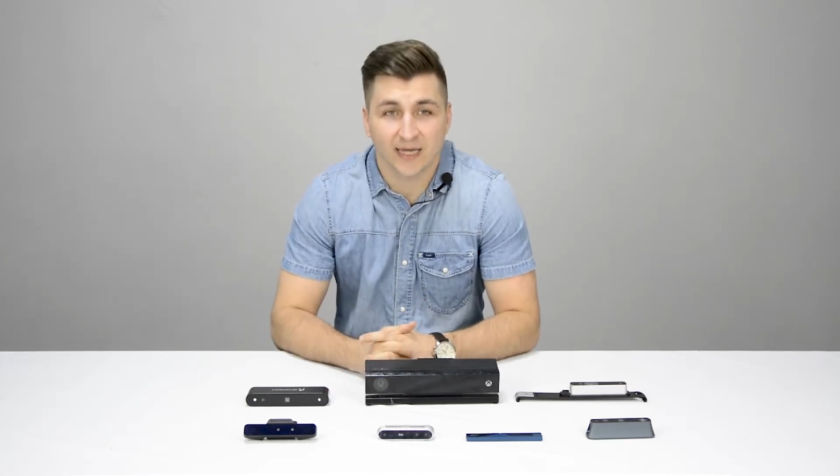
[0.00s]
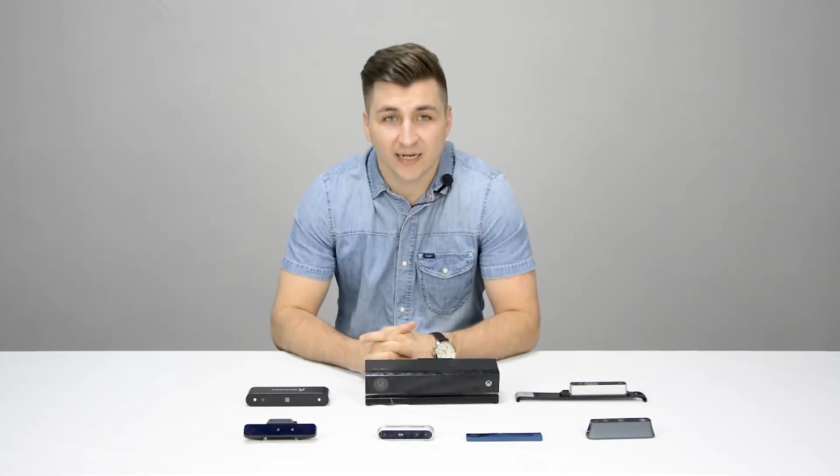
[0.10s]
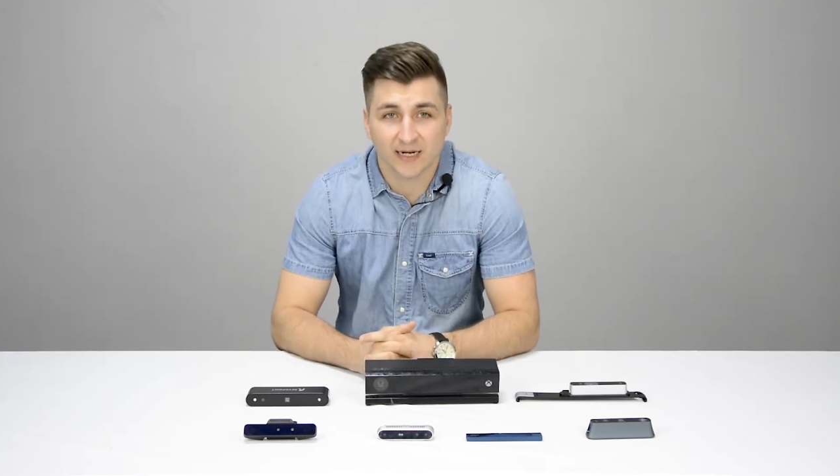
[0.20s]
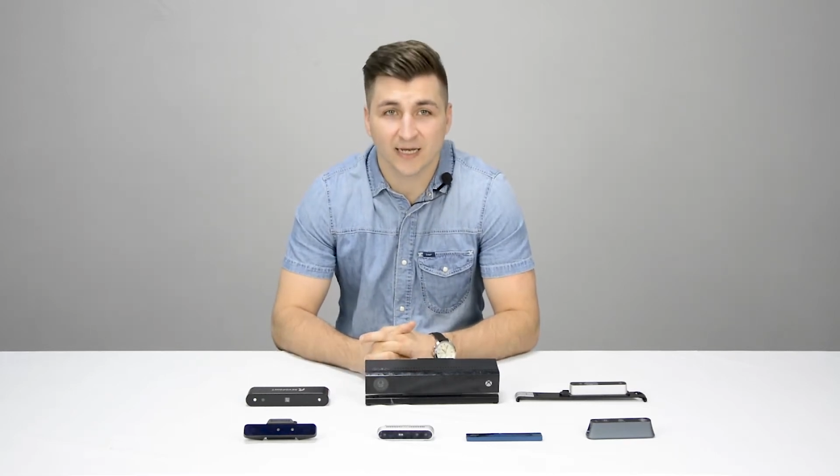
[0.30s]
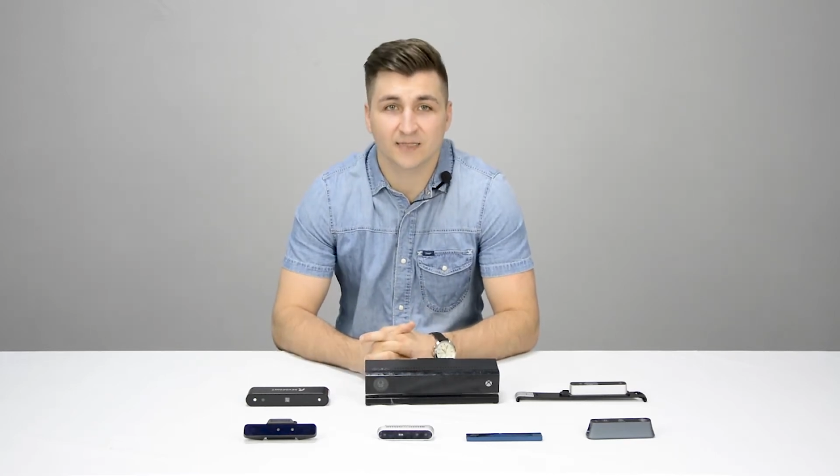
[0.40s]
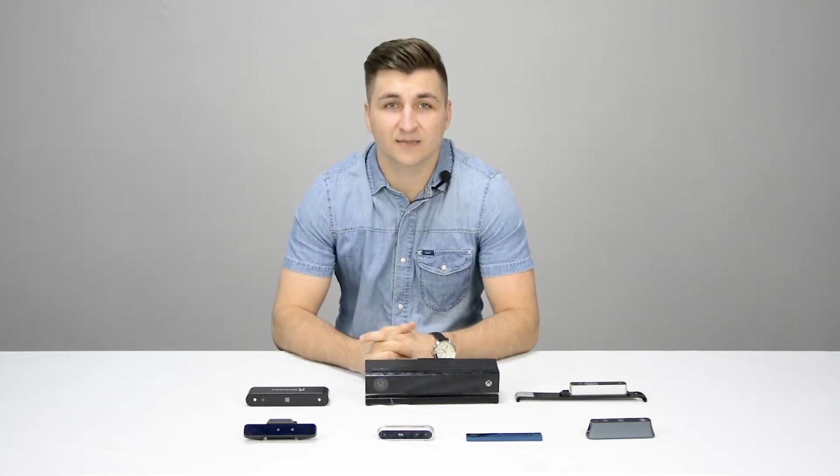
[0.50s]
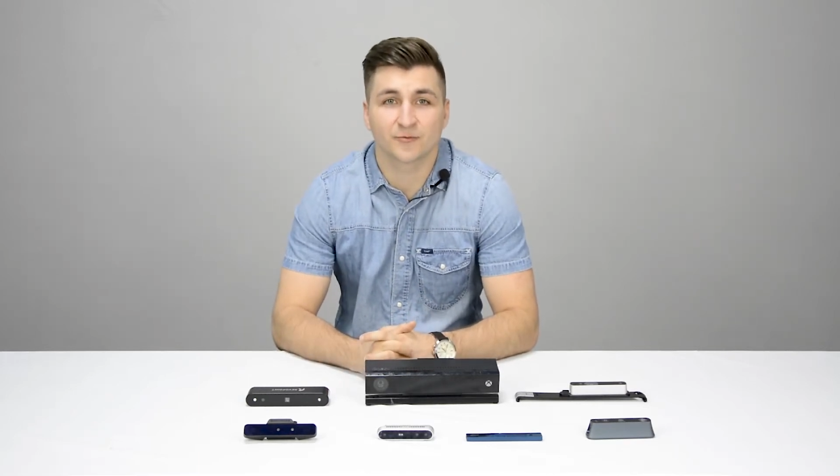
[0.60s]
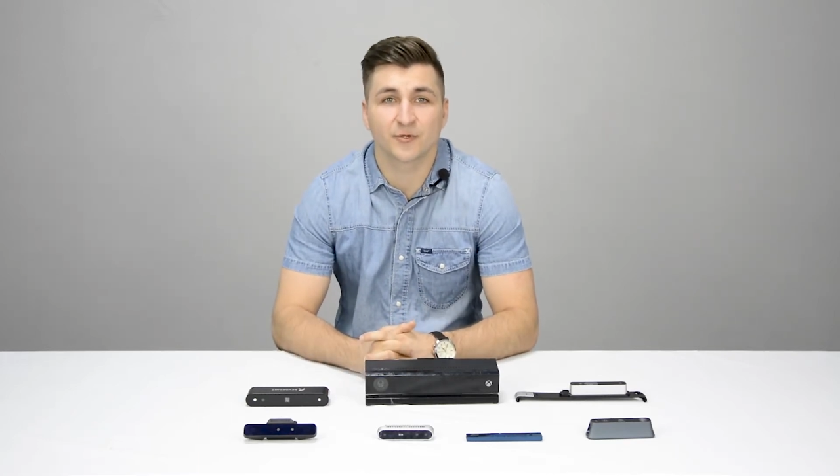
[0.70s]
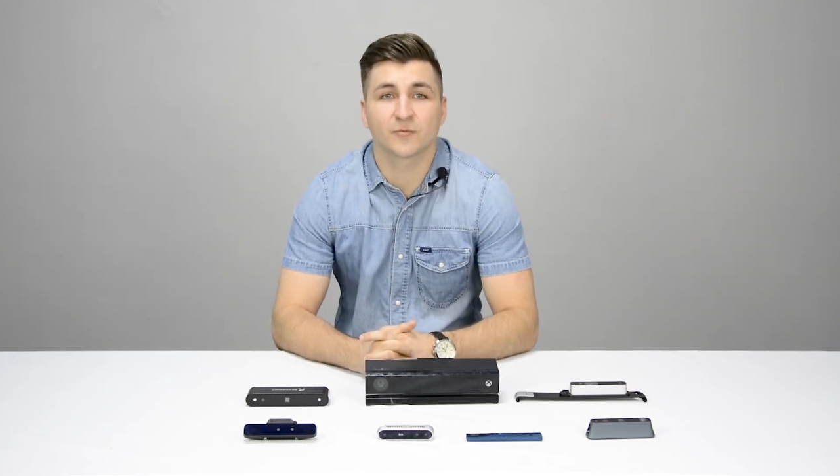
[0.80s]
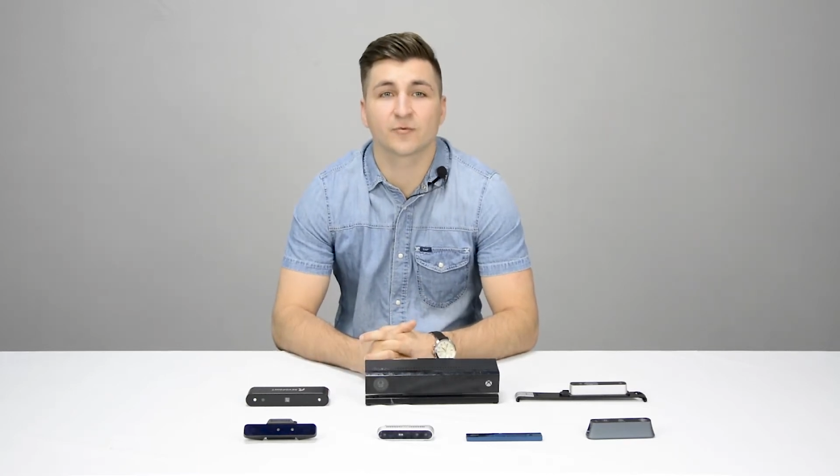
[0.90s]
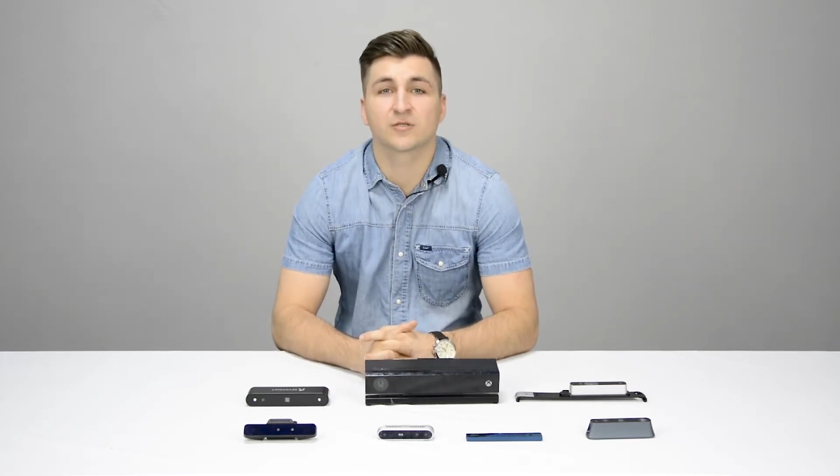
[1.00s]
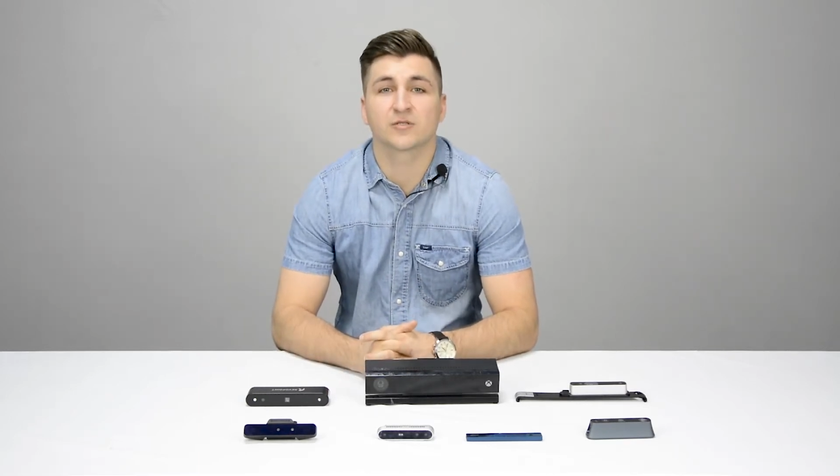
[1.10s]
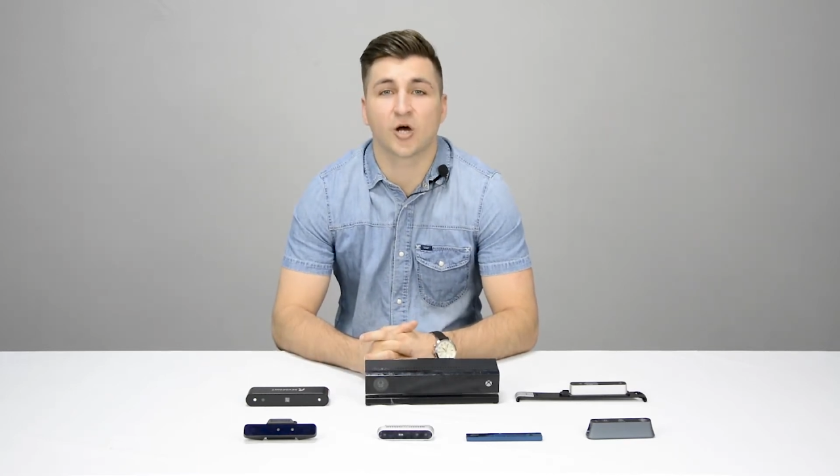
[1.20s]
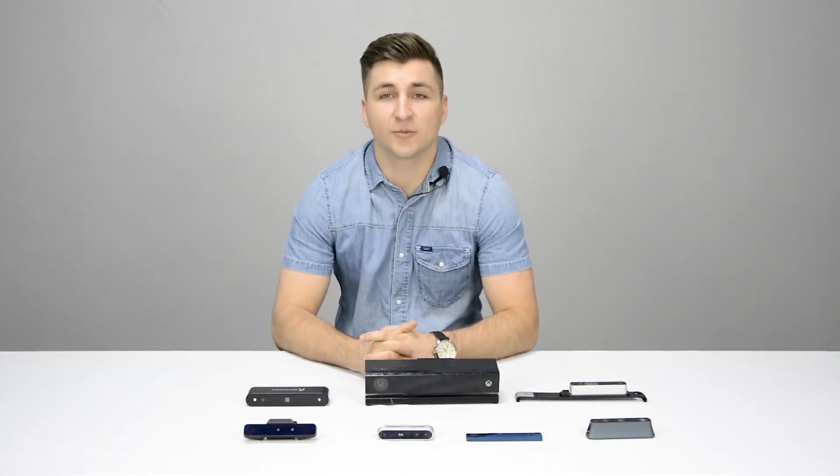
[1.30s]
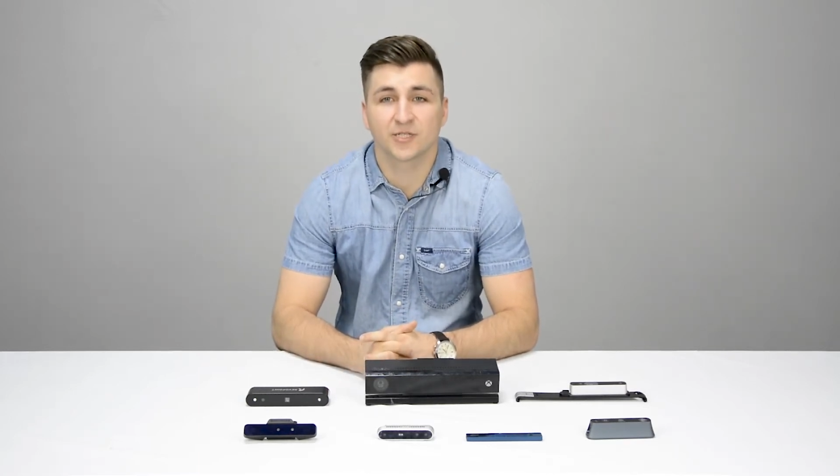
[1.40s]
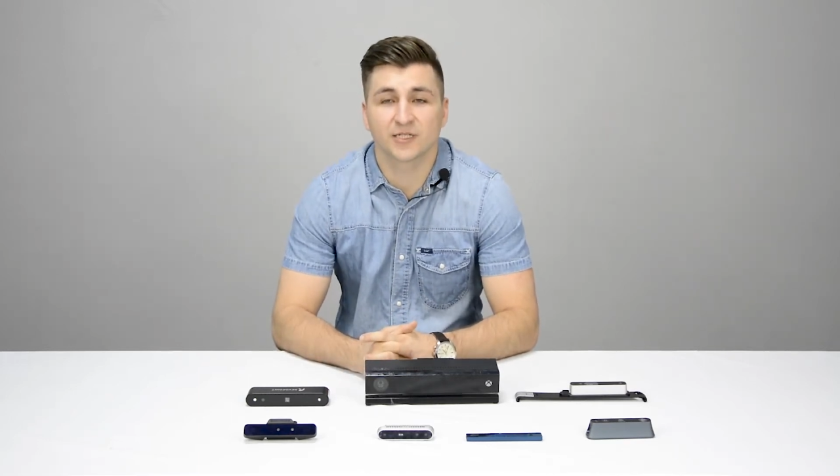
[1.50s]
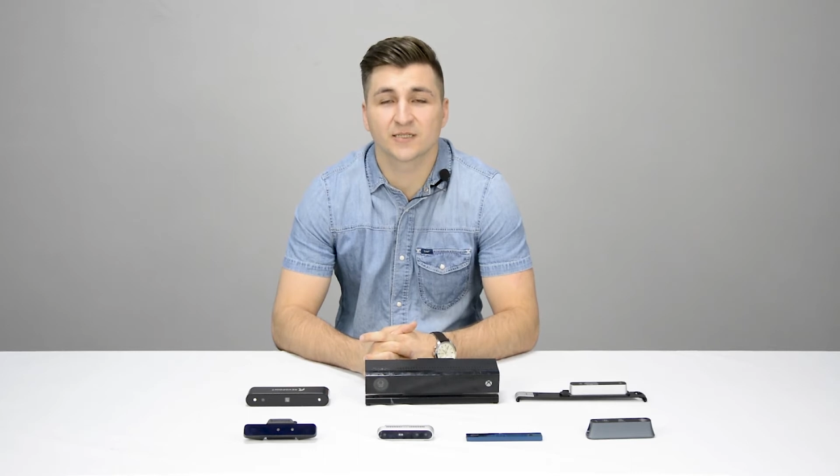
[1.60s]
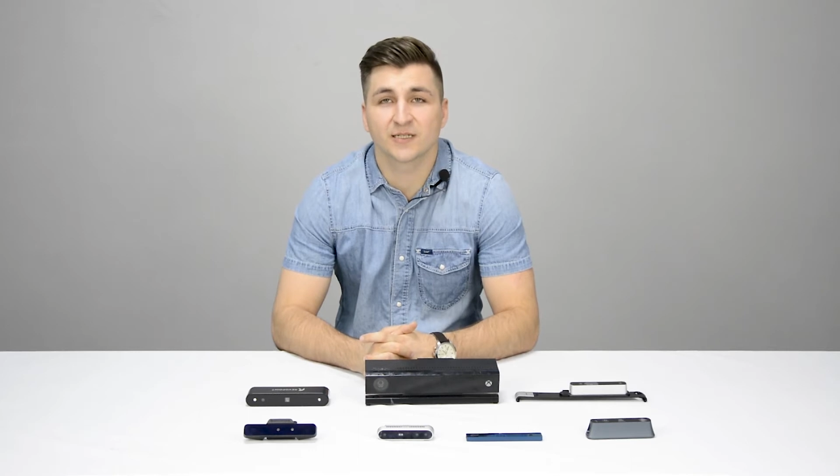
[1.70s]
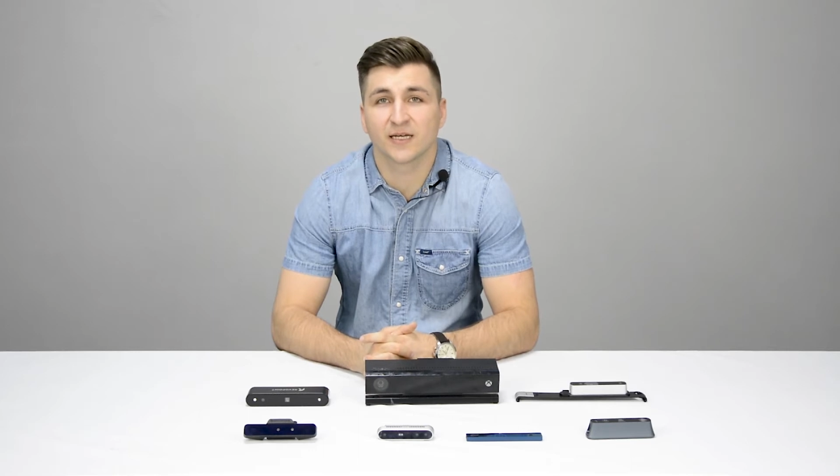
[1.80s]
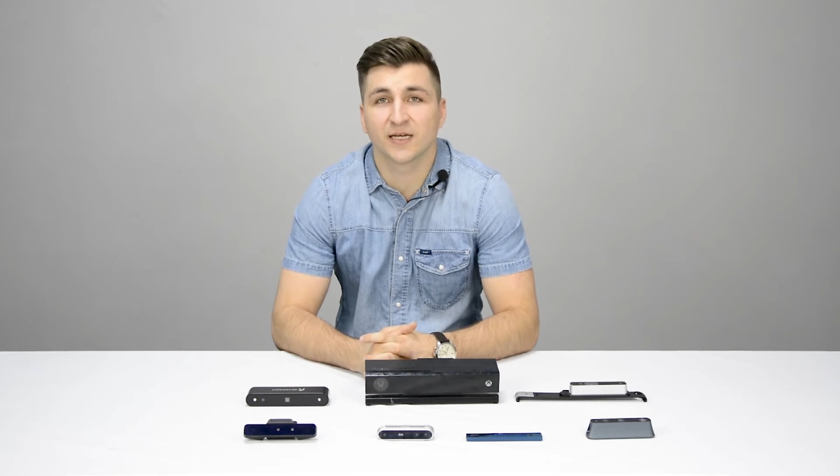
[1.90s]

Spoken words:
analyze real-world objects